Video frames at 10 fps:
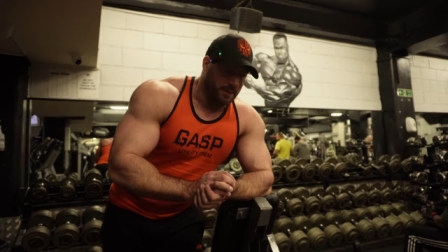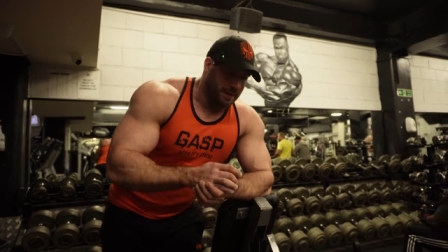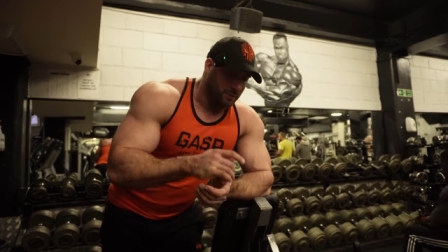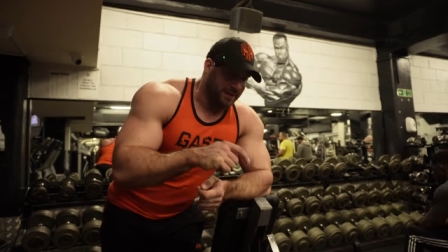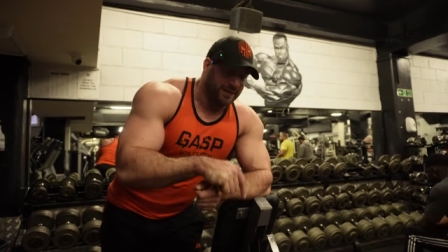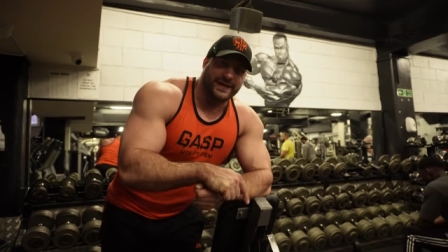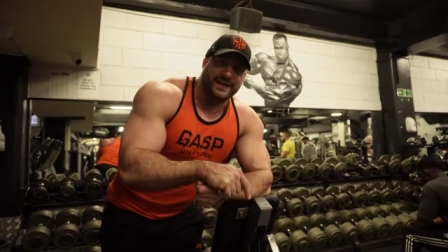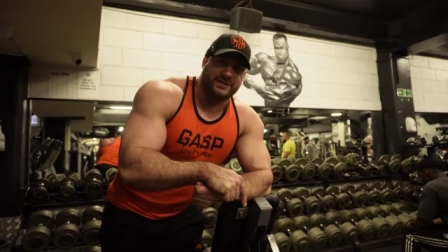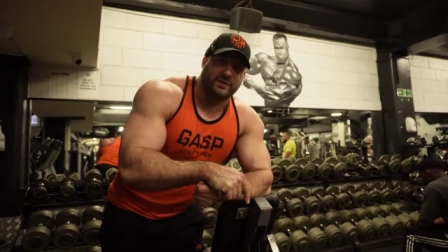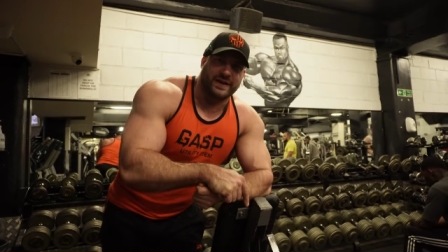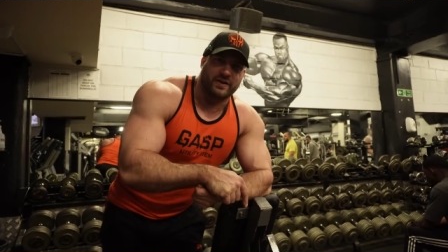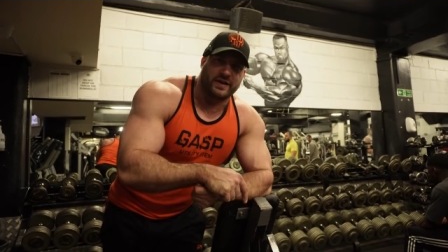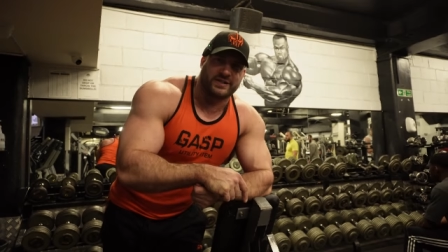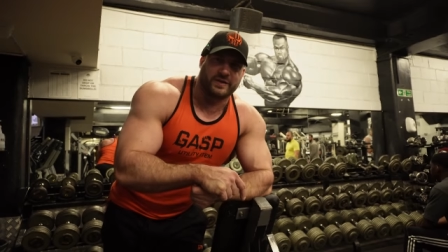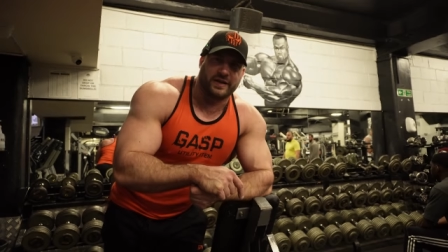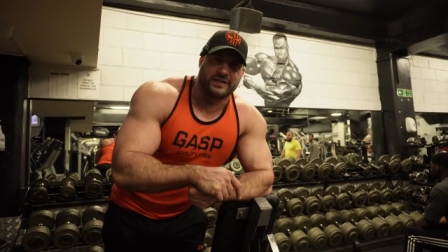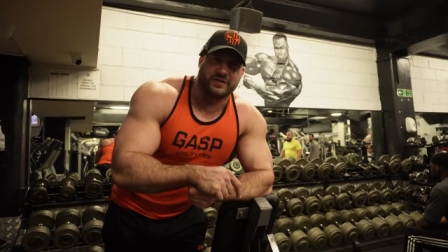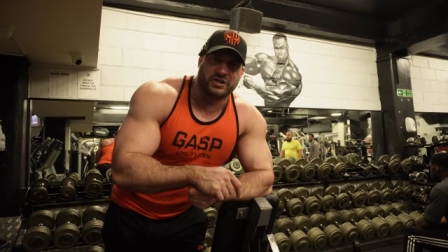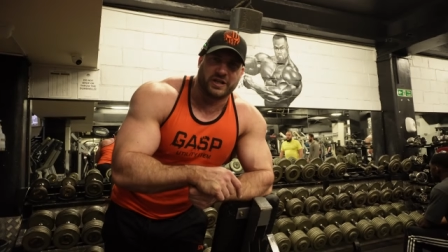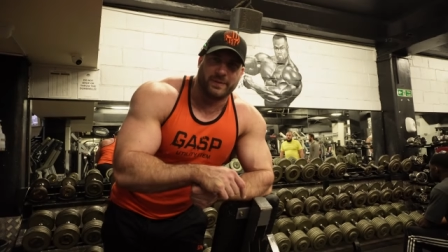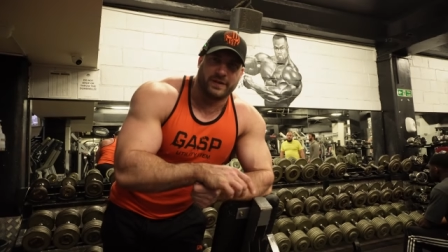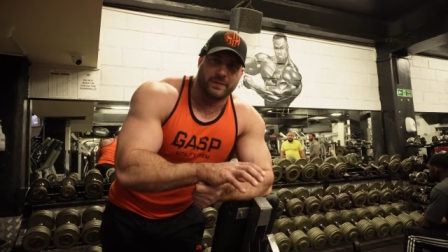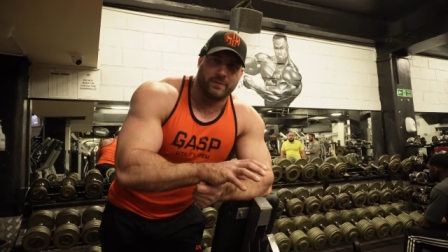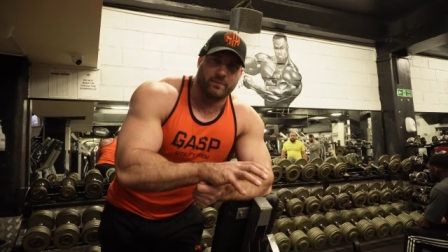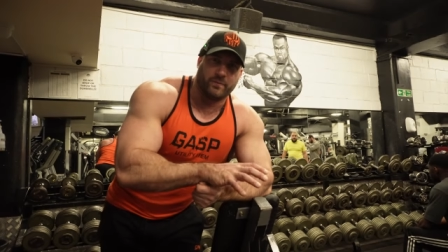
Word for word: But when the, it's really nice when you go to a gym and the,